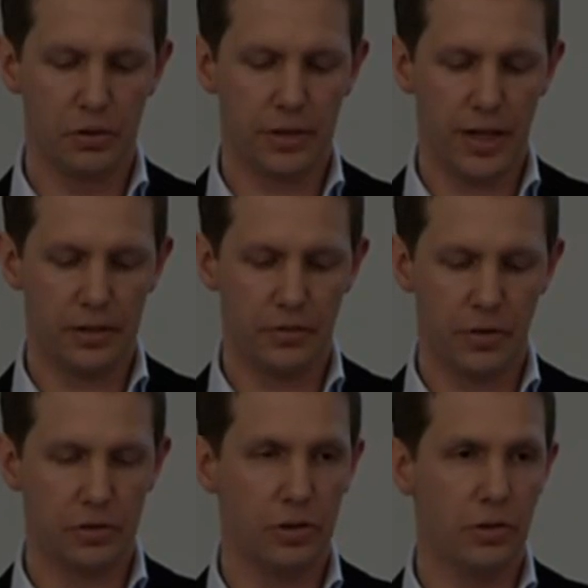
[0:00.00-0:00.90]
on both
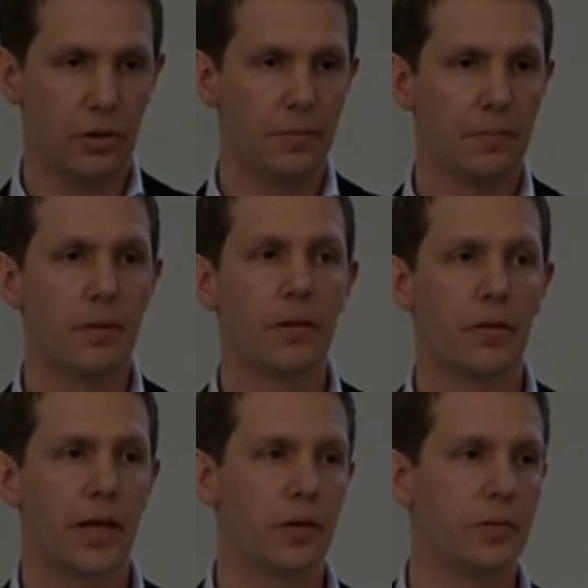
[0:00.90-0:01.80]
sides of Öresund.
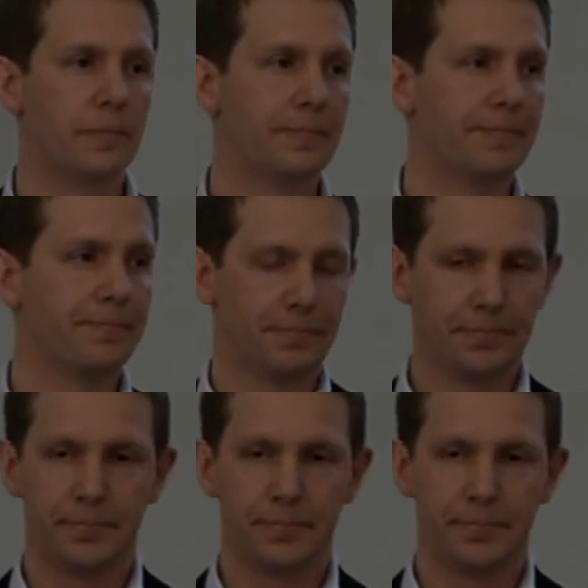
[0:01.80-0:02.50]
Thank you.